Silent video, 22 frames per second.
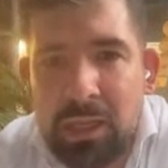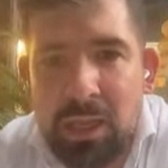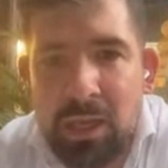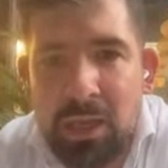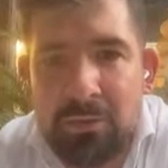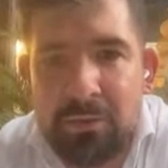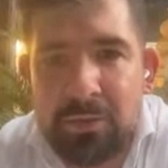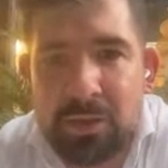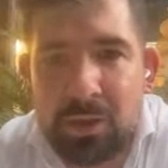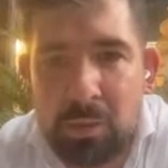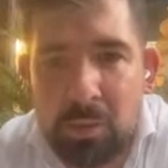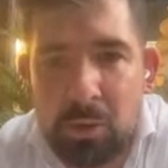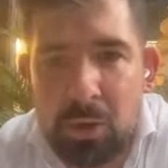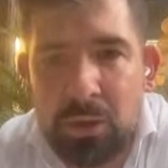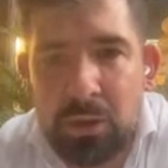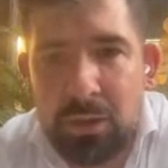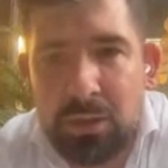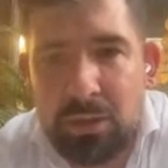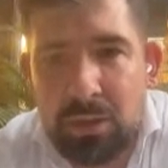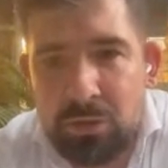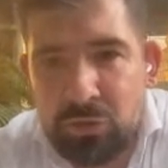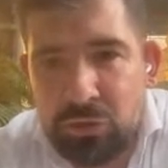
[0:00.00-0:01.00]
ETFs,
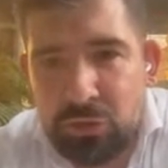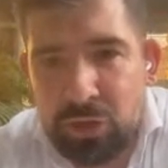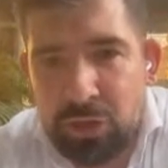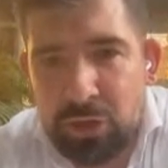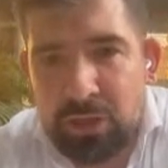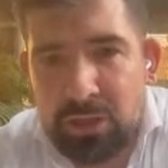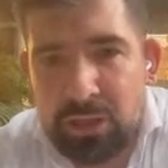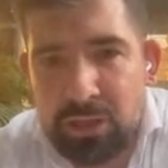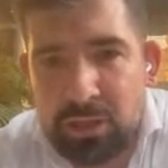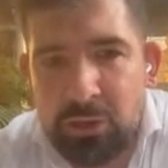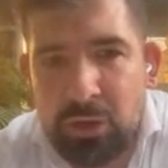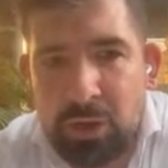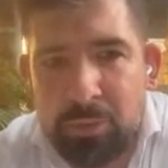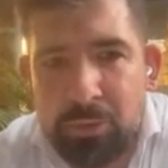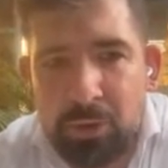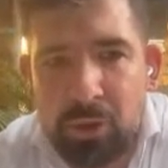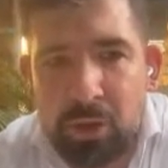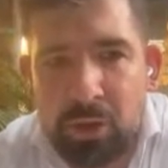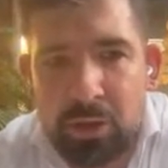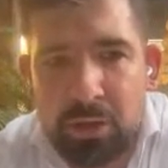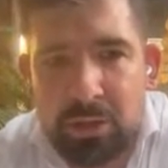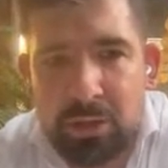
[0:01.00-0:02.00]
commodities, shares, and
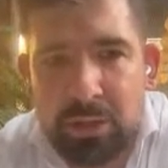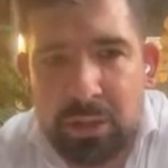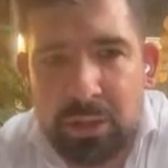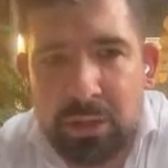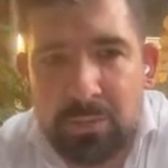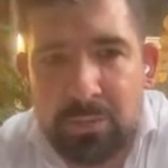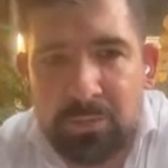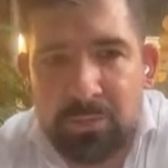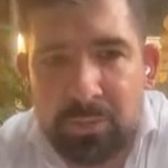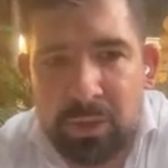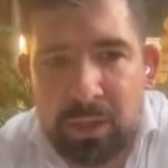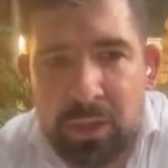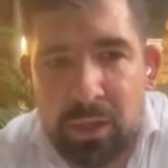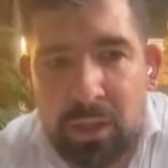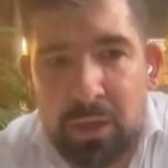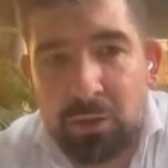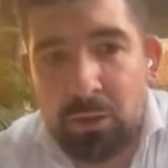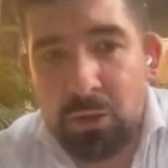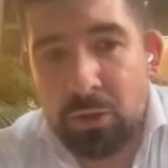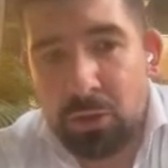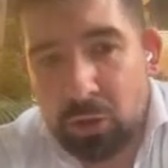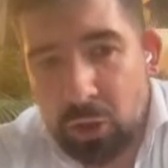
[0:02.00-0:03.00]
cryptocurrencies.
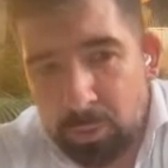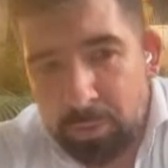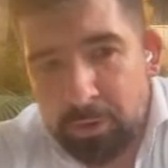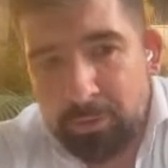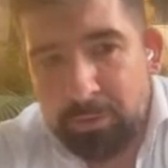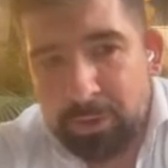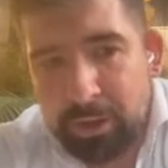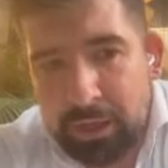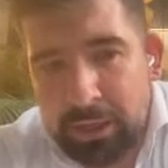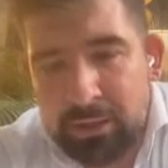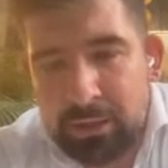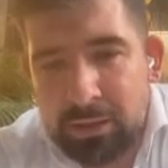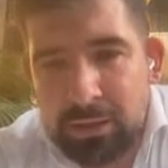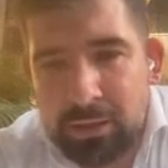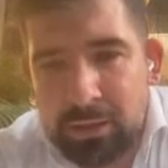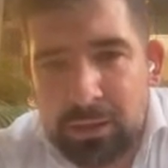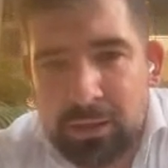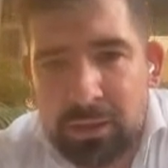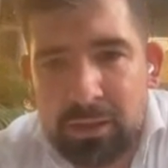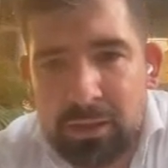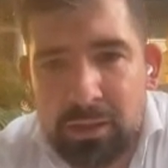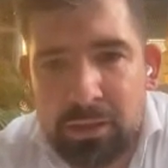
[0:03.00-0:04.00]
And on top of that,
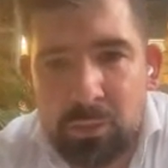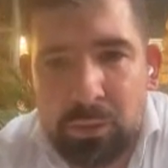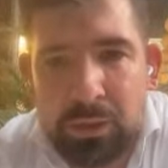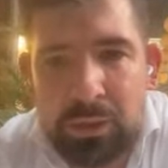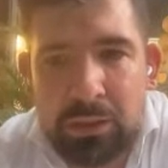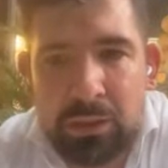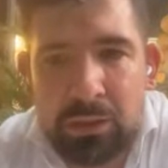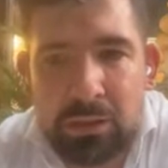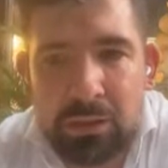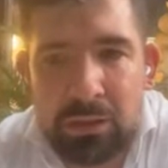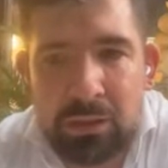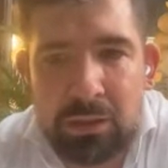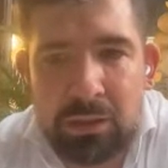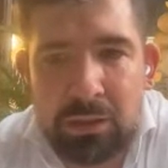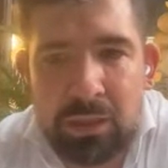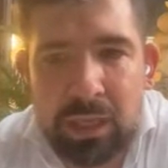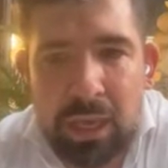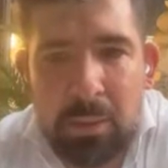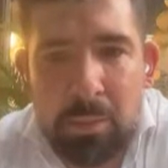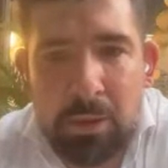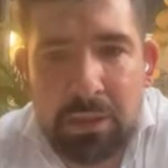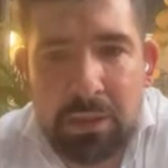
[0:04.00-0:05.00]
with
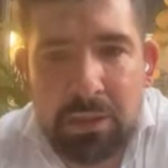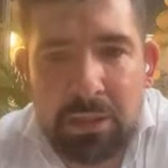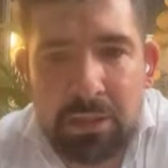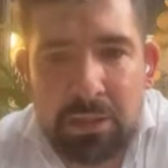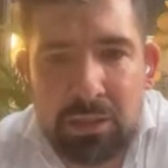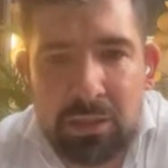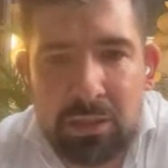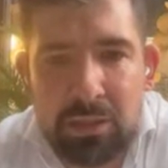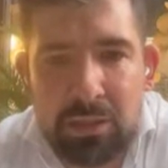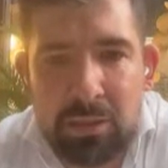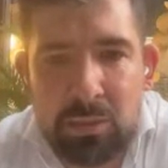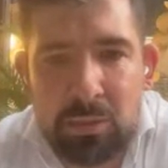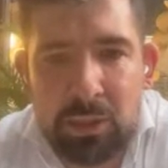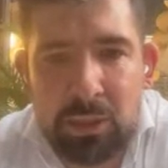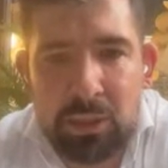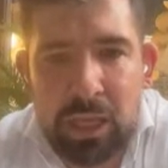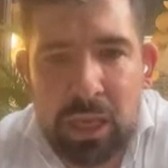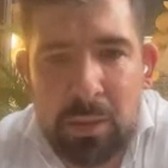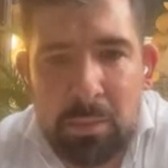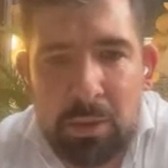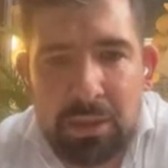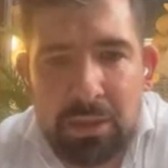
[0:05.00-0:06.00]

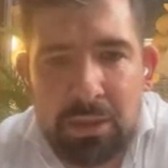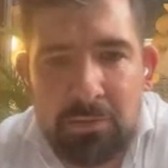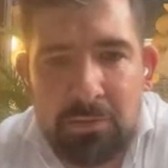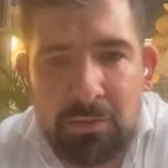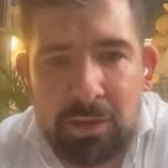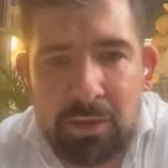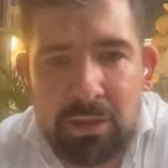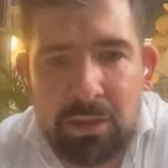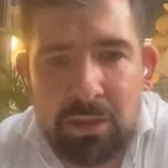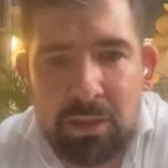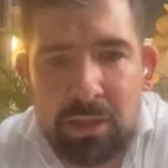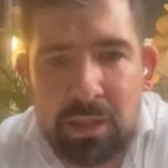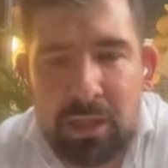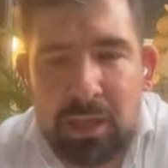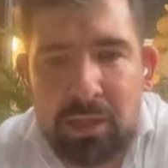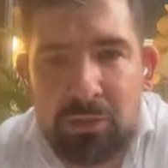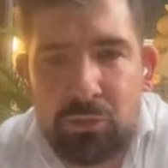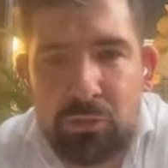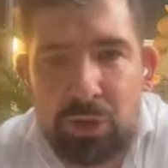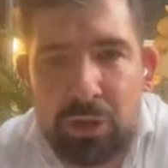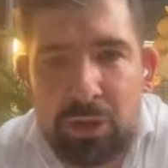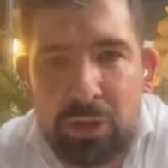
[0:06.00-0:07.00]
Capex Invest, they
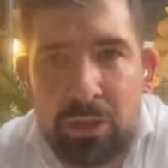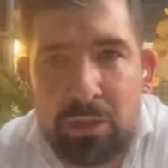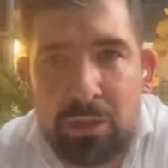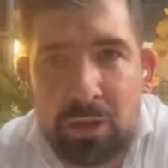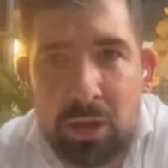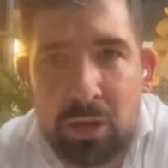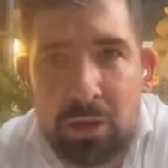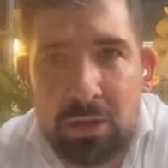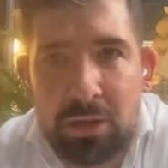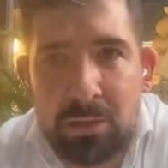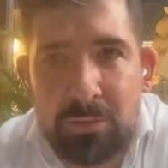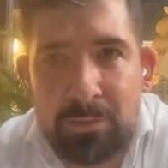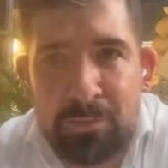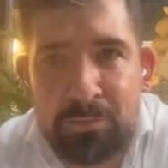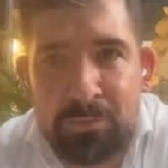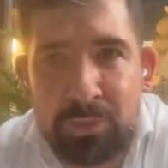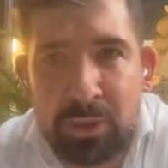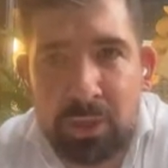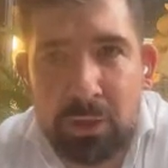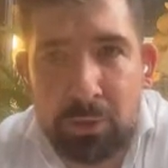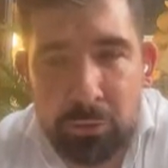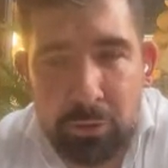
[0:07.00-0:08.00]
can trade stocks,
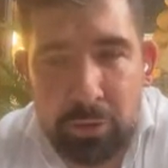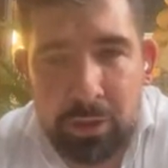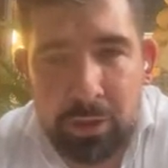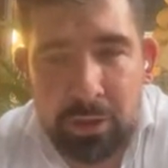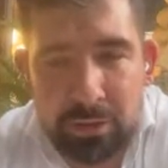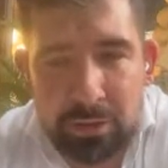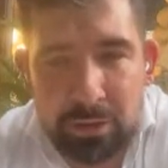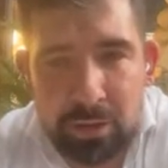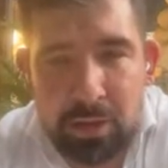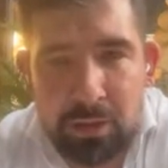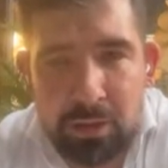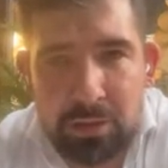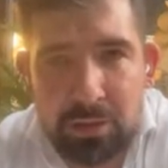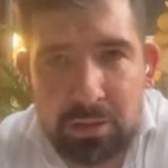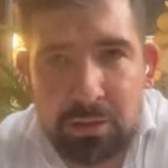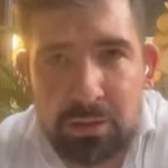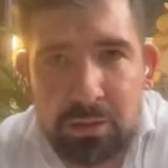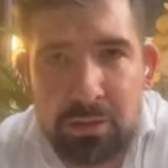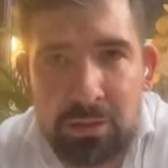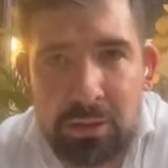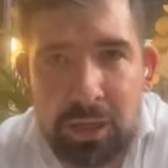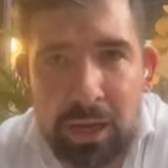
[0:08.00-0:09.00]
real
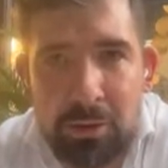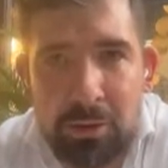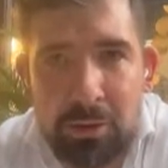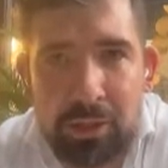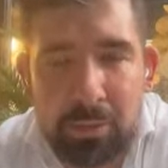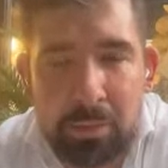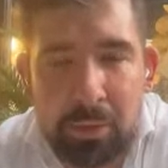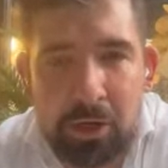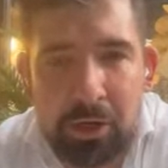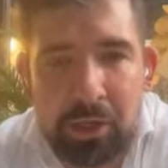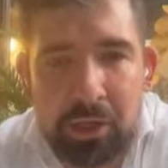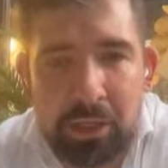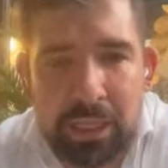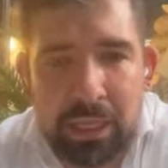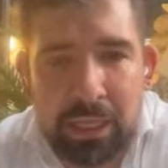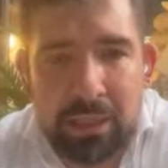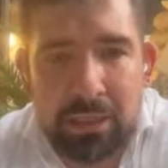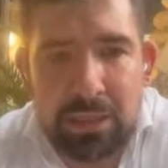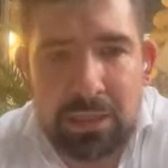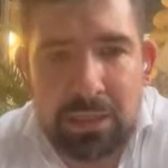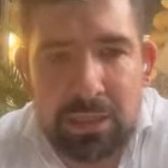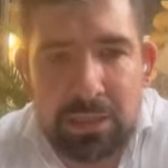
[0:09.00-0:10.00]
stocks, direct market
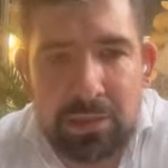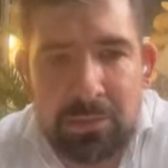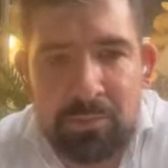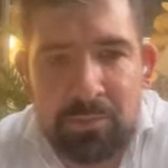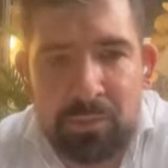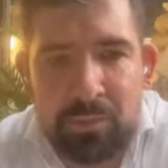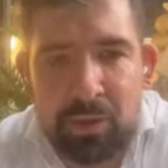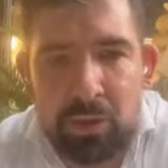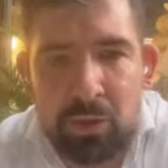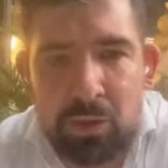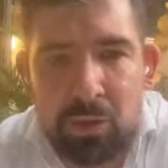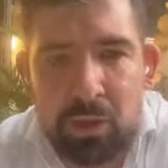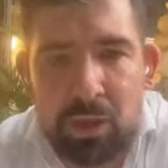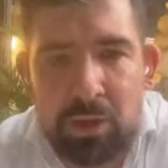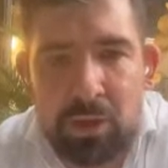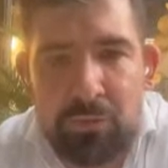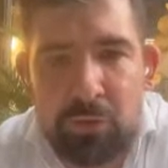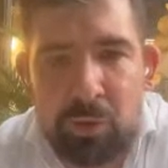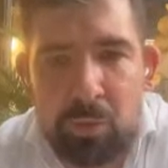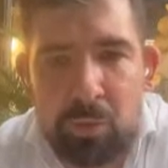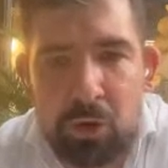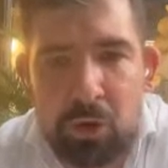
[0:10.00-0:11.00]
access,
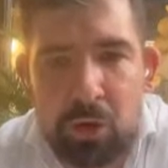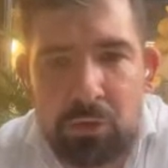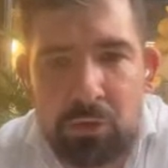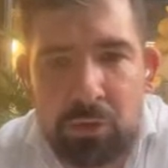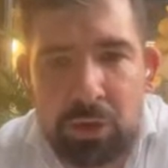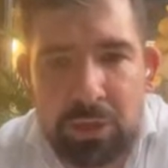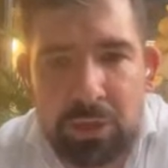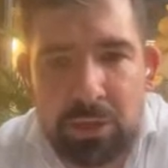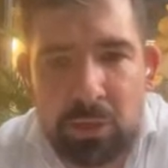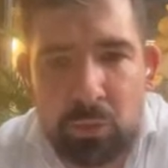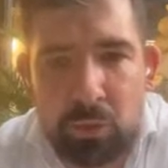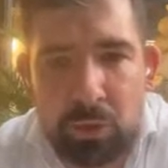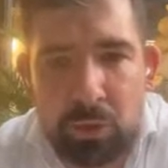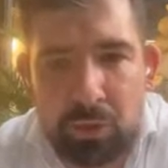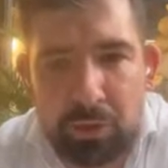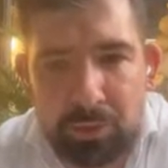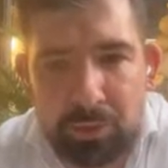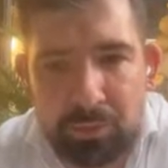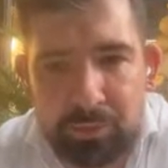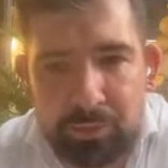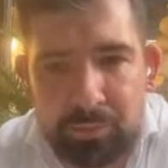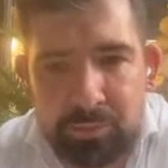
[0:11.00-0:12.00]
okay, from all across the
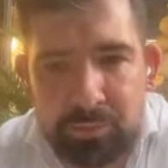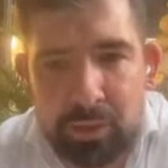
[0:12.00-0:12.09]
world.